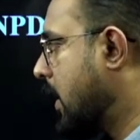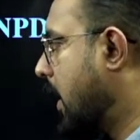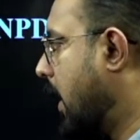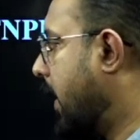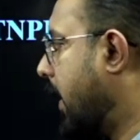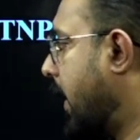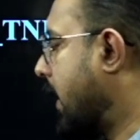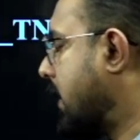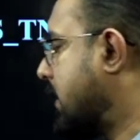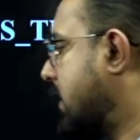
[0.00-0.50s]

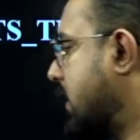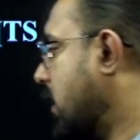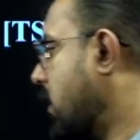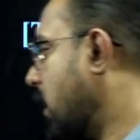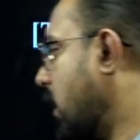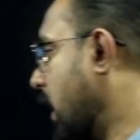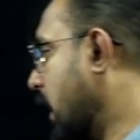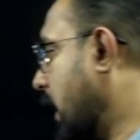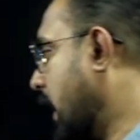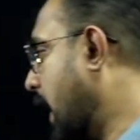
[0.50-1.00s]
Next,
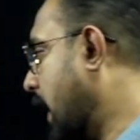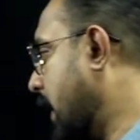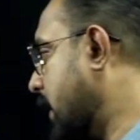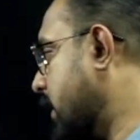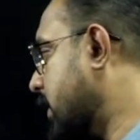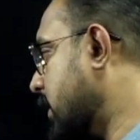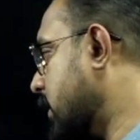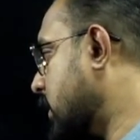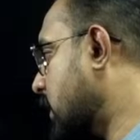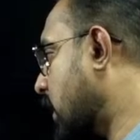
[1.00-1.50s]

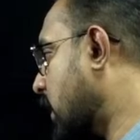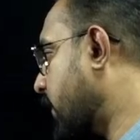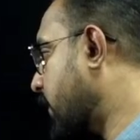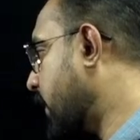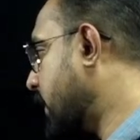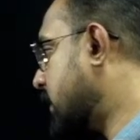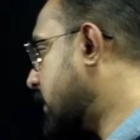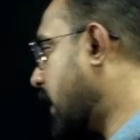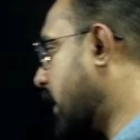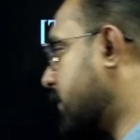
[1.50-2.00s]
cadastral surveys.
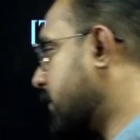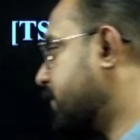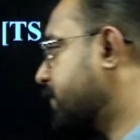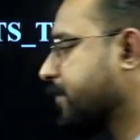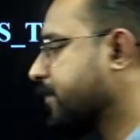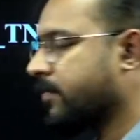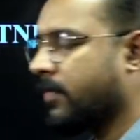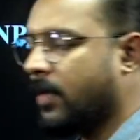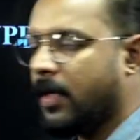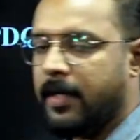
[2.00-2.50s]

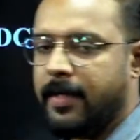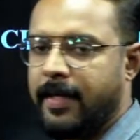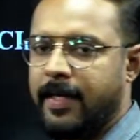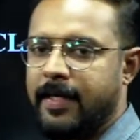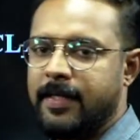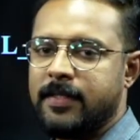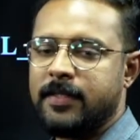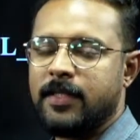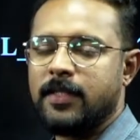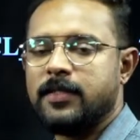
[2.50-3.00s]

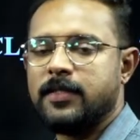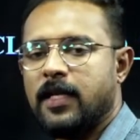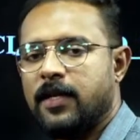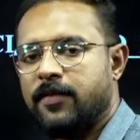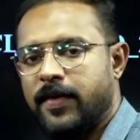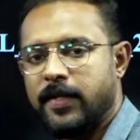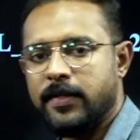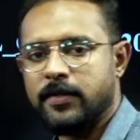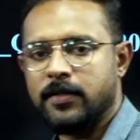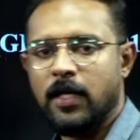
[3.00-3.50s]
Cadastral
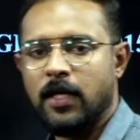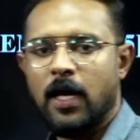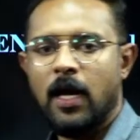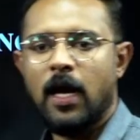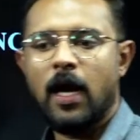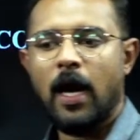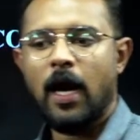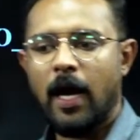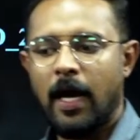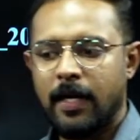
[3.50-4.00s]
surveys
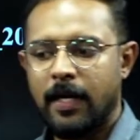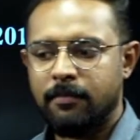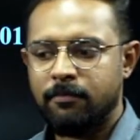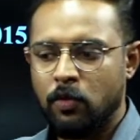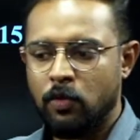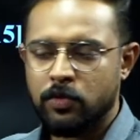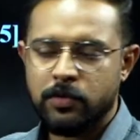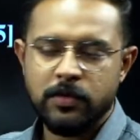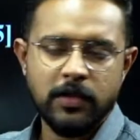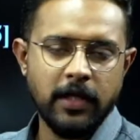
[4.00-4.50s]
are
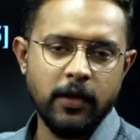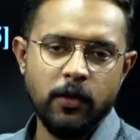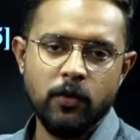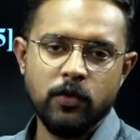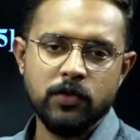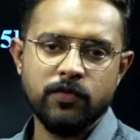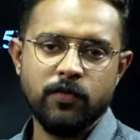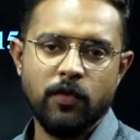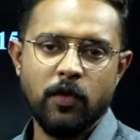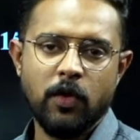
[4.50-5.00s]
mostly
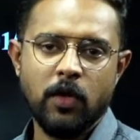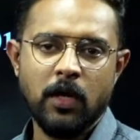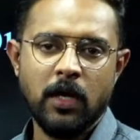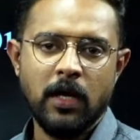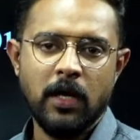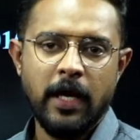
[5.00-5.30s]
used for